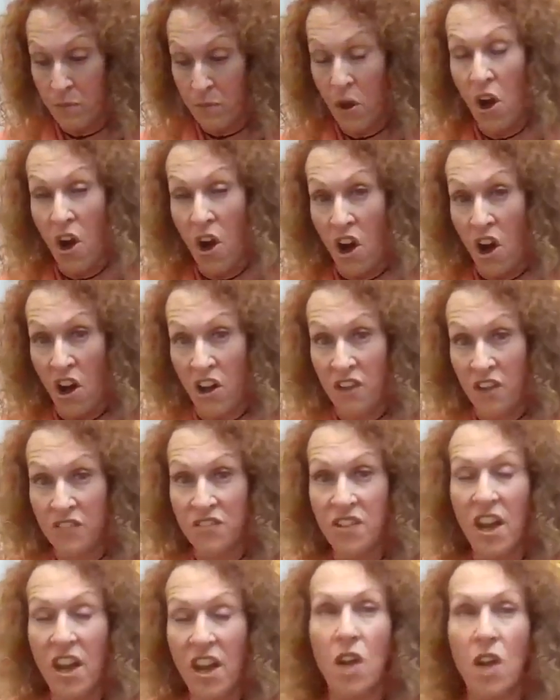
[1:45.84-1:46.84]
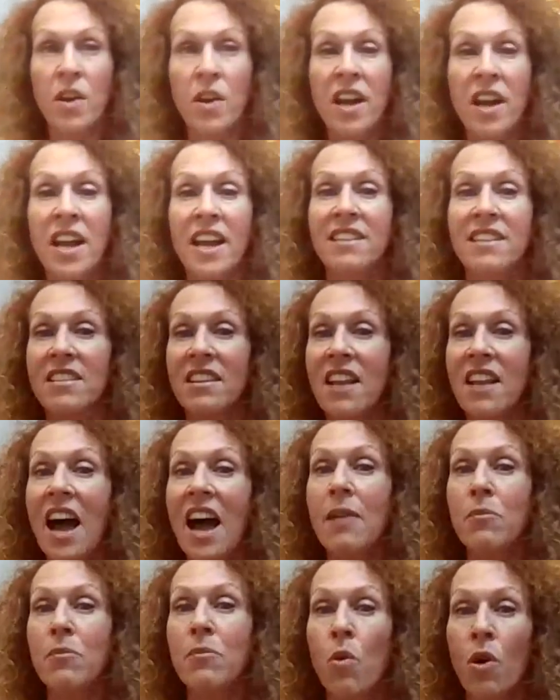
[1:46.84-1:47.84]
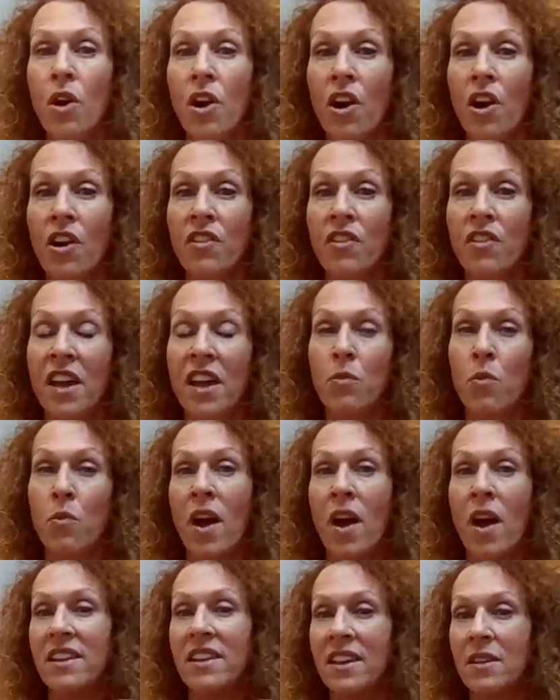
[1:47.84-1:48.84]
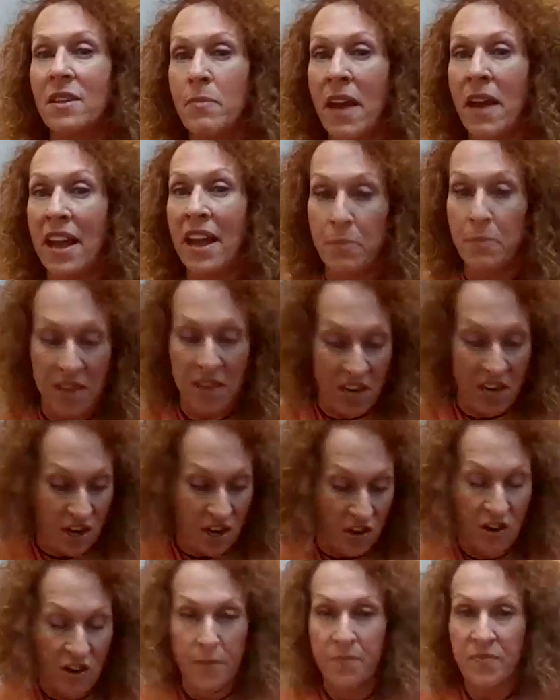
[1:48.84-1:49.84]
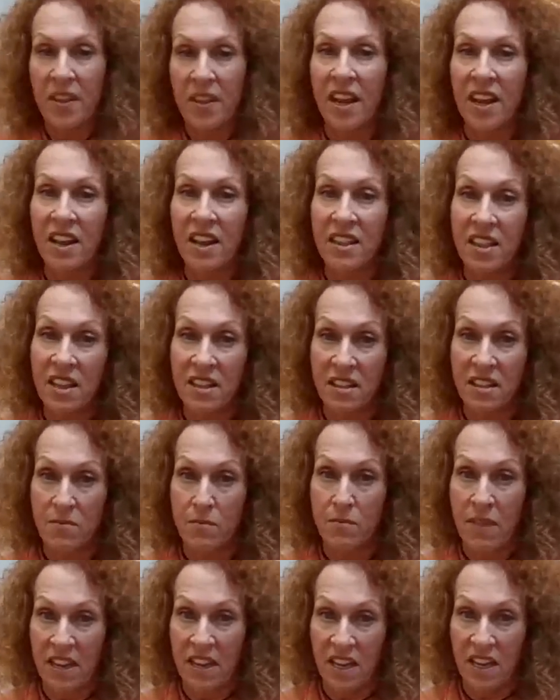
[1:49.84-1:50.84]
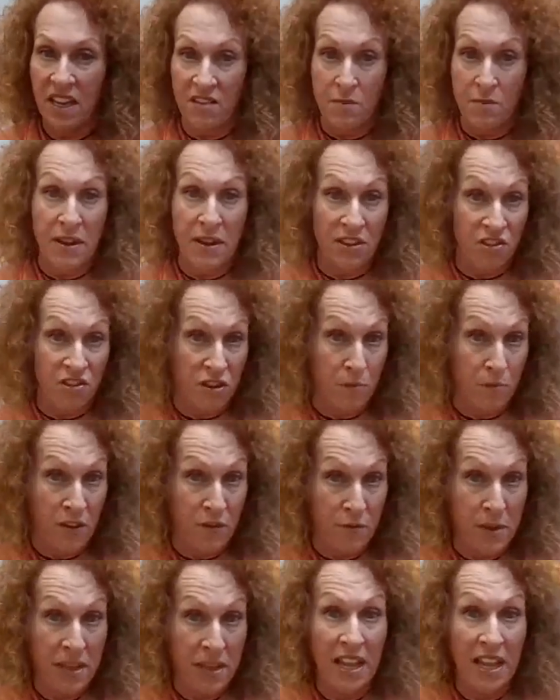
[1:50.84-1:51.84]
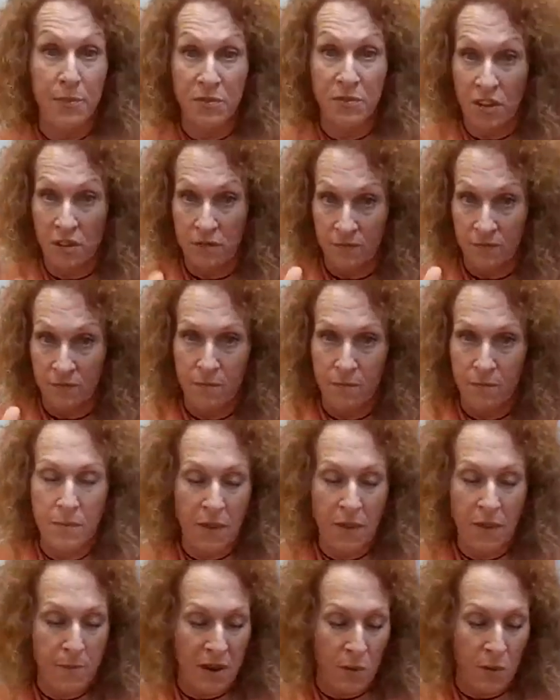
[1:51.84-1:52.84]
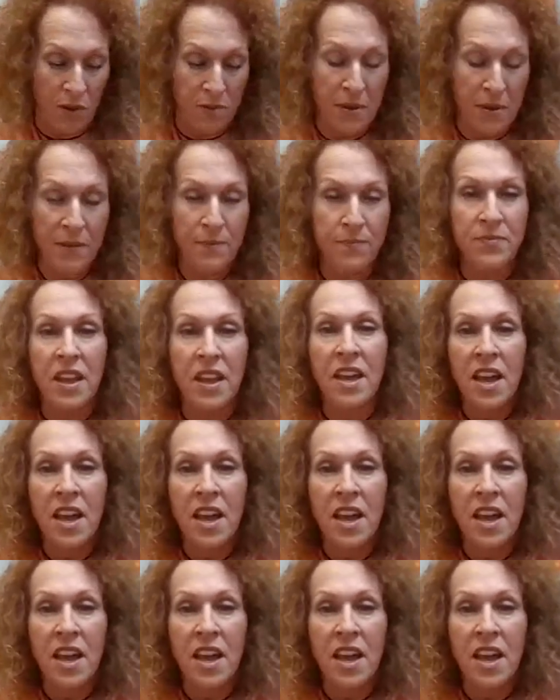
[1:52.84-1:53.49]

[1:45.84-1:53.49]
paw. So it's a lot more than what it may appear. And I think my kitty's about to jump off my lap, so bear with me.